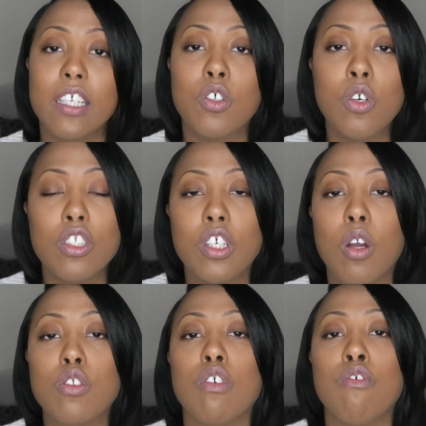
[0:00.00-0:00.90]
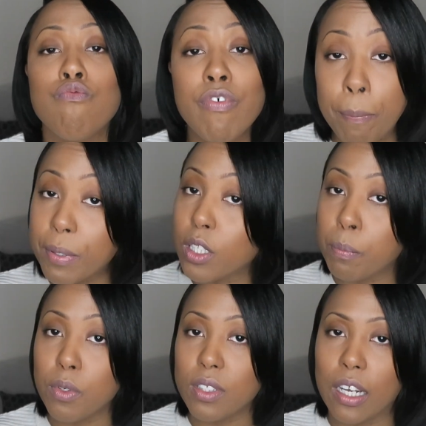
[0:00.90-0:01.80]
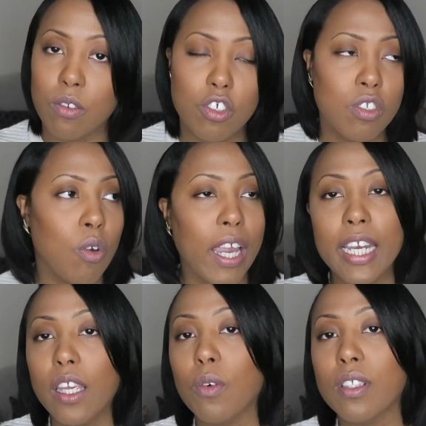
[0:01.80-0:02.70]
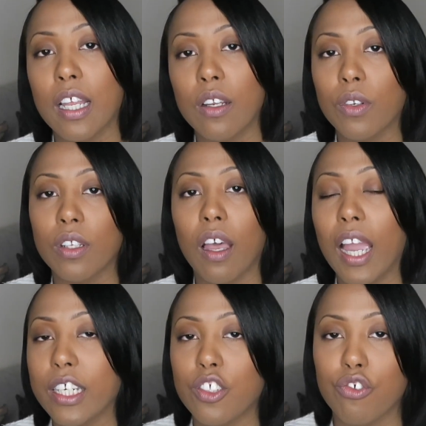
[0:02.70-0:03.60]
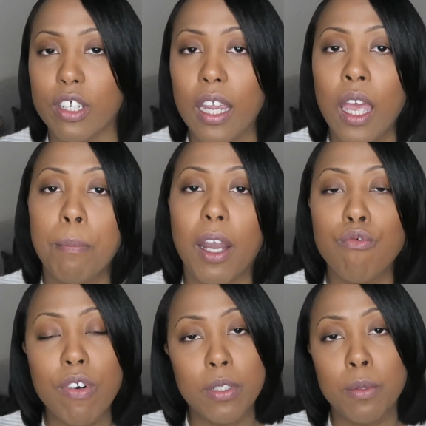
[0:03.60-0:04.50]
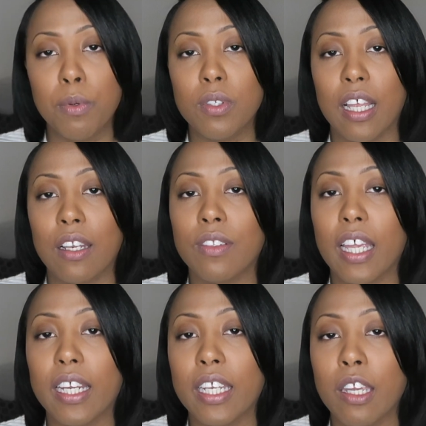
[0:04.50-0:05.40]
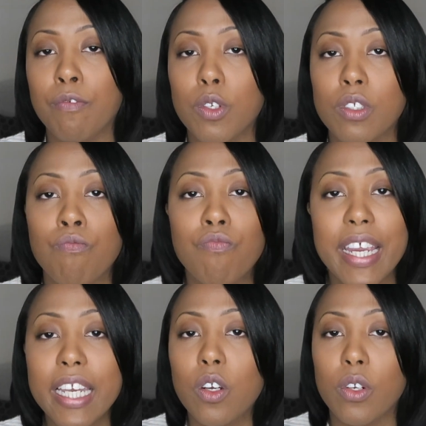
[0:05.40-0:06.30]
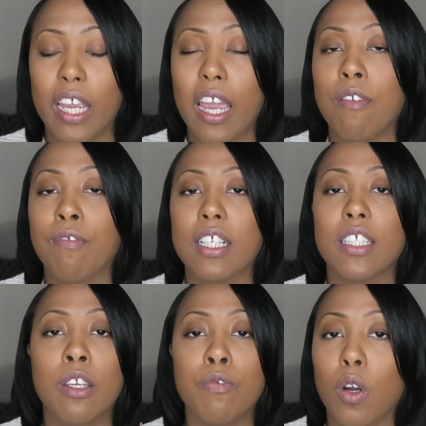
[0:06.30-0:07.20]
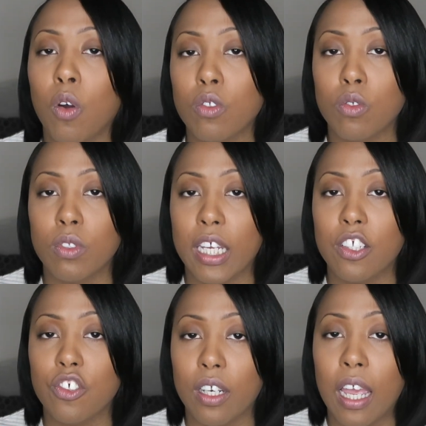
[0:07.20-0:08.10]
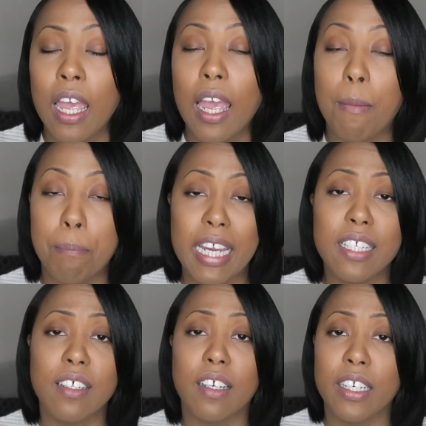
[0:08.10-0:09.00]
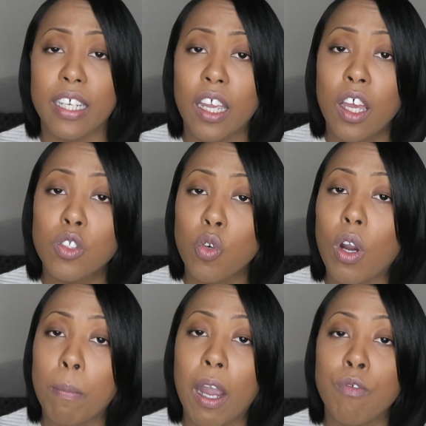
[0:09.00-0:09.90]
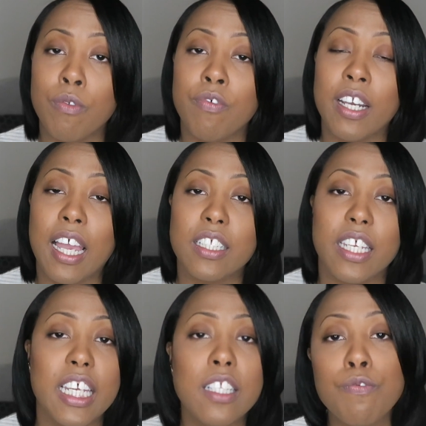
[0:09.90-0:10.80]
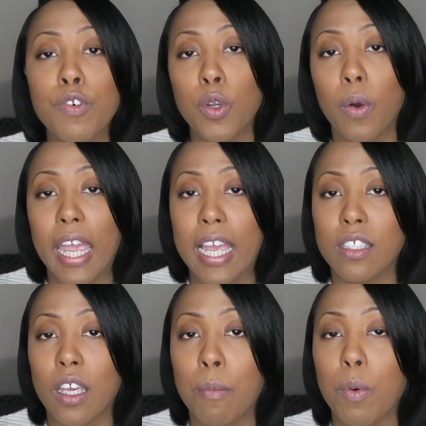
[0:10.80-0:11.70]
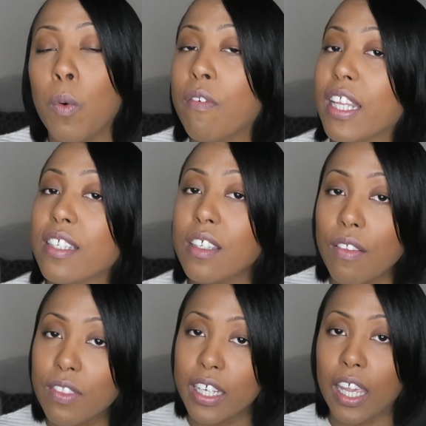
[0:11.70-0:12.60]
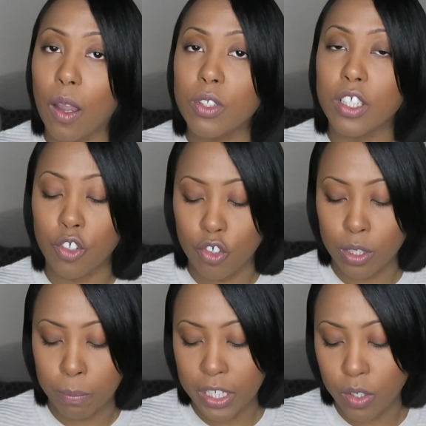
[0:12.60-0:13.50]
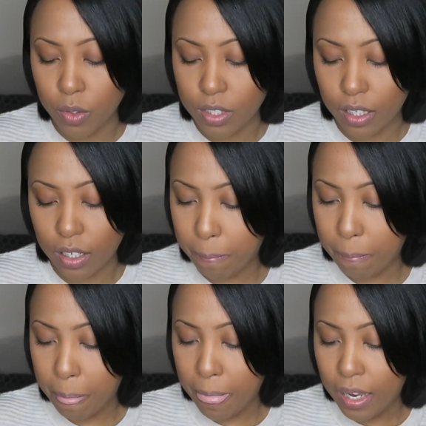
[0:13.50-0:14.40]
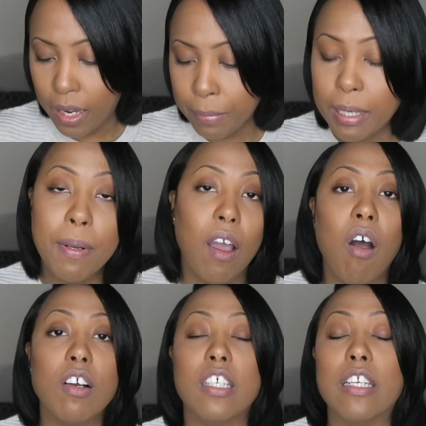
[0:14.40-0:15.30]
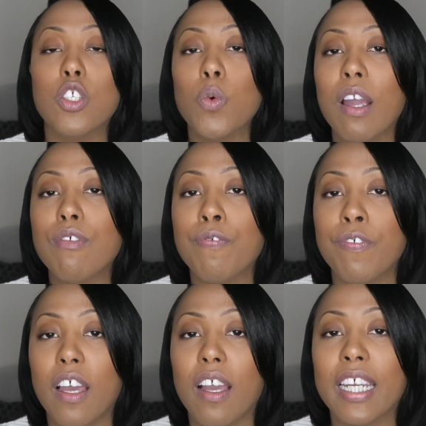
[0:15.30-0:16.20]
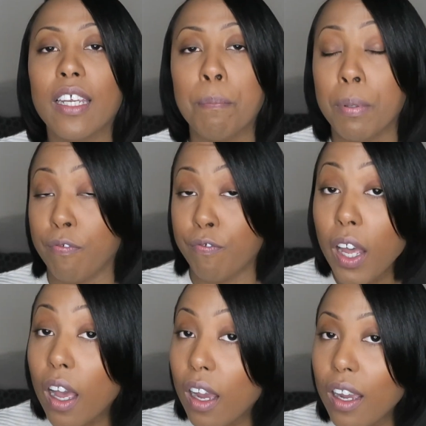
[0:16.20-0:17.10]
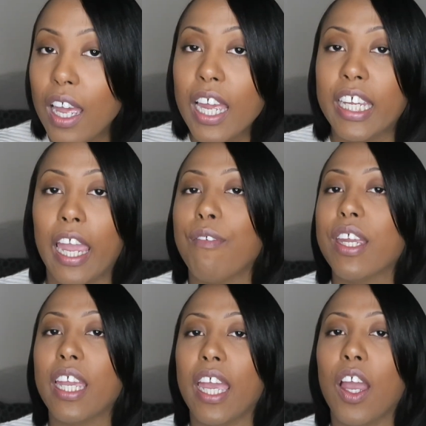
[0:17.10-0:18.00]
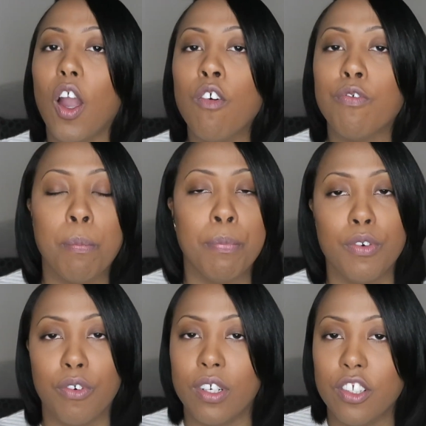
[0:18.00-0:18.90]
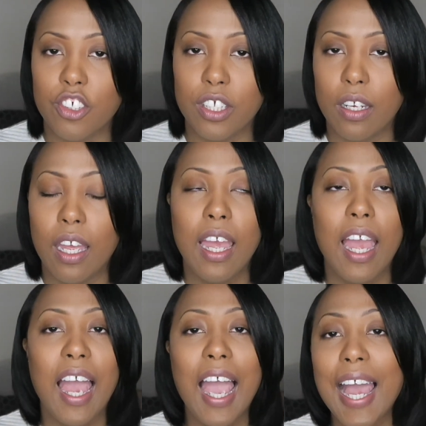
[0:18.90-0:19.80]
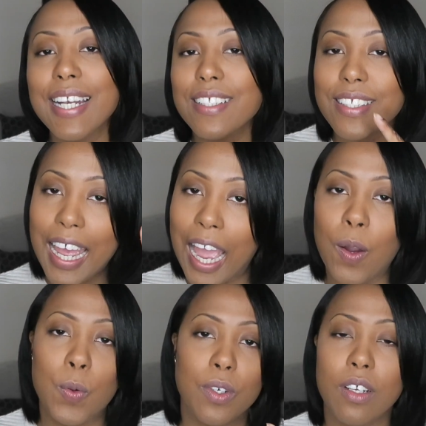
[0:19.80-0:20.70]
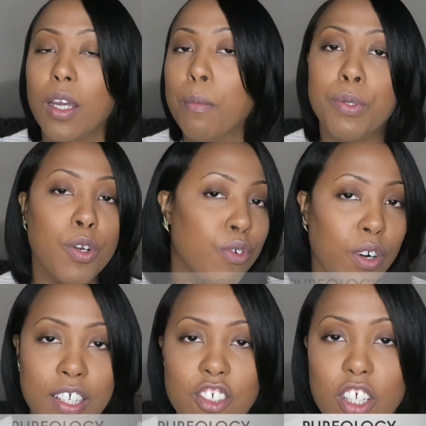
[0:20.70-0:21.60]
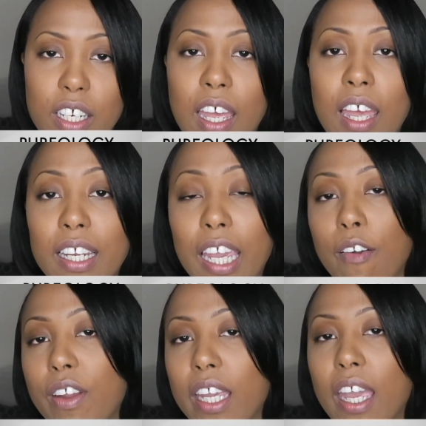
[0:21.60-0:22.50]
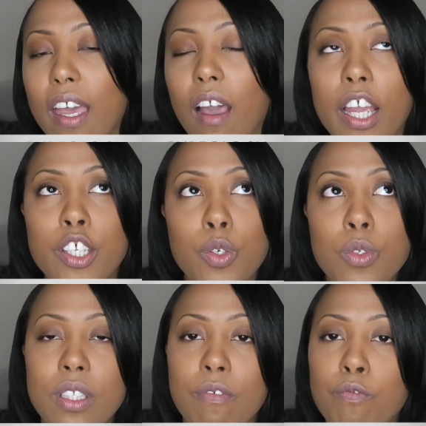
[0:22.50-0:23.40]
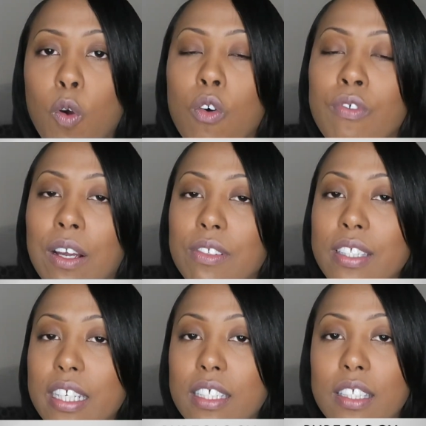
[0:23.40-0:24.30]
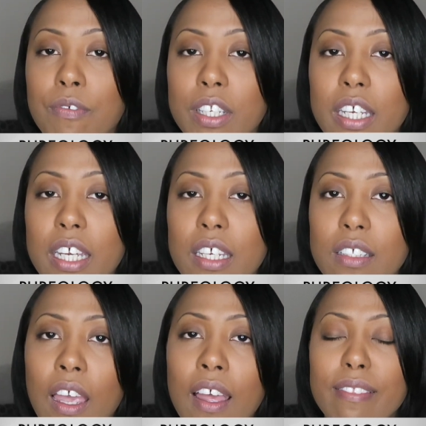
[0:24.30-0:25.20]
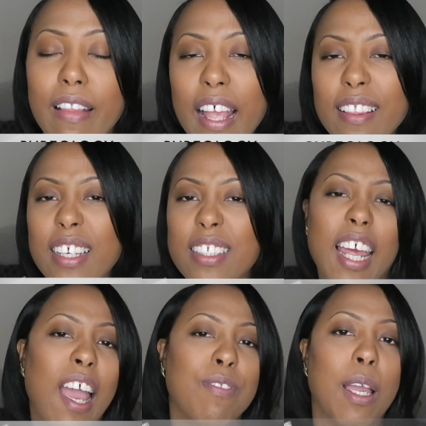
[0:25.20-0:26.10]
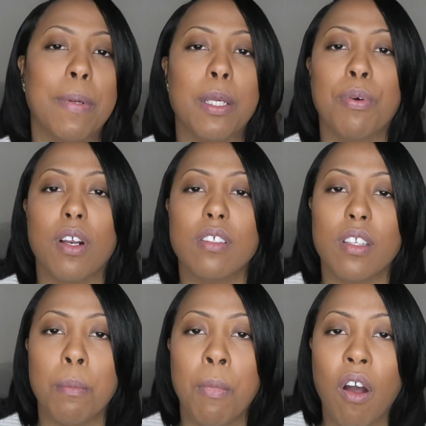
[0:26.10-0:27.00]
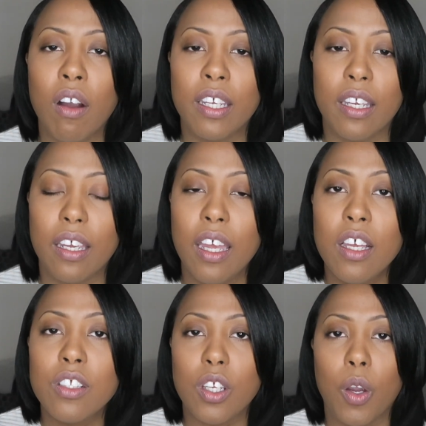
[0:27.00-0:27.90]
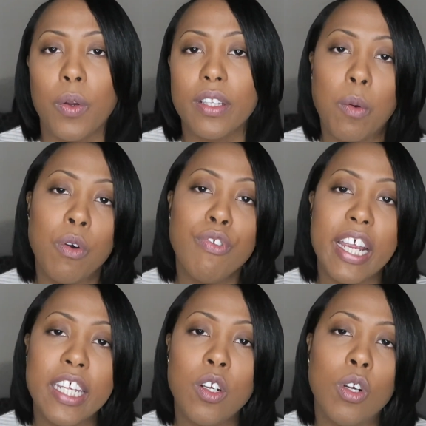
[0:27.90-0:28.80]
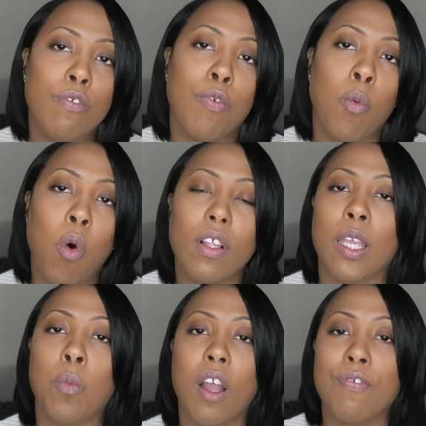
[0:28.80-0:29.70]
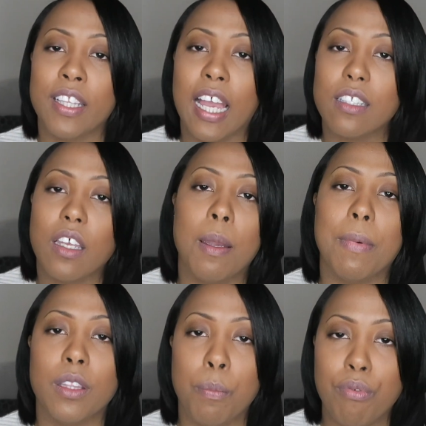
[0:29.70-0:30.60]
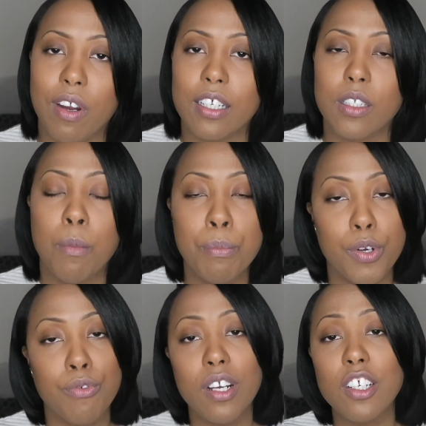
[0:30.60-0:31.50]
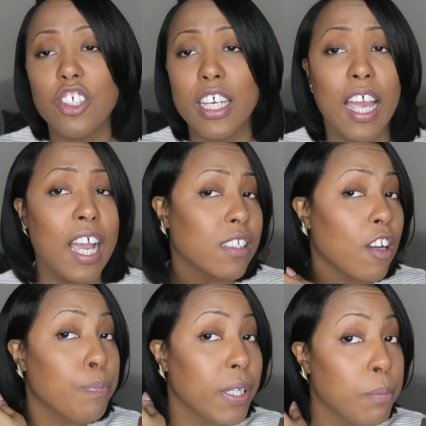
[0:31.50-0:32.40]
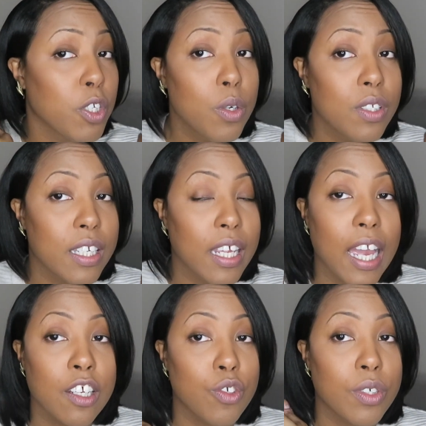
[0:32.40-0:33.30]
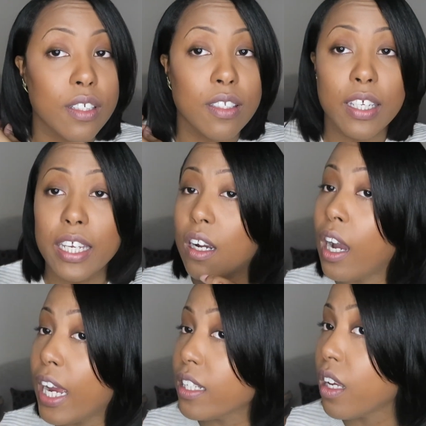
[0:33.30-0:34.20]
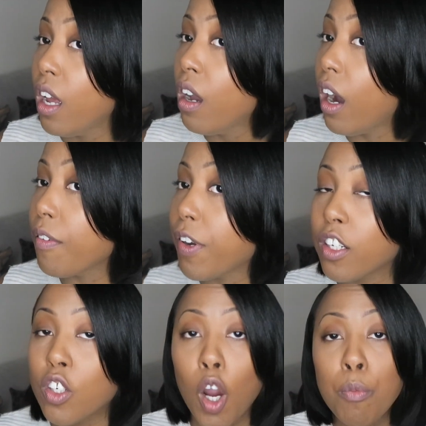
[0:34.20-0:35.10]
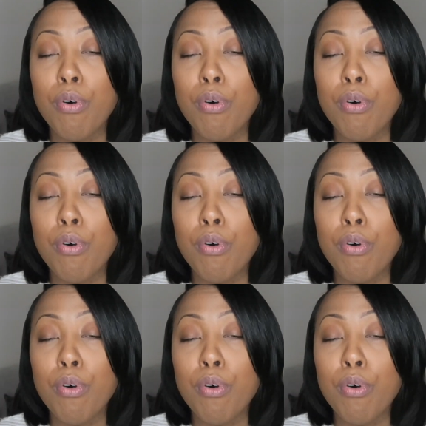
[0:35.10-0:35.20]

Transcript: it's good to go to a reputable salon, just not any old salon on the high street, but a reputable salon that can give you some really good hair advice and give you a consultation and basically talk about whether relaxer is for your hair type or whether there's something else that you should be using. People are asking, do I prefer Haircare over Pureology? Hands down, Pureology. Haircare, I used them for around 6-7 years. Then they didn't have that many products on the market, so they were really good for what they were for that time and the price. Pureology, as I've been using it, as you can see guys, I've had no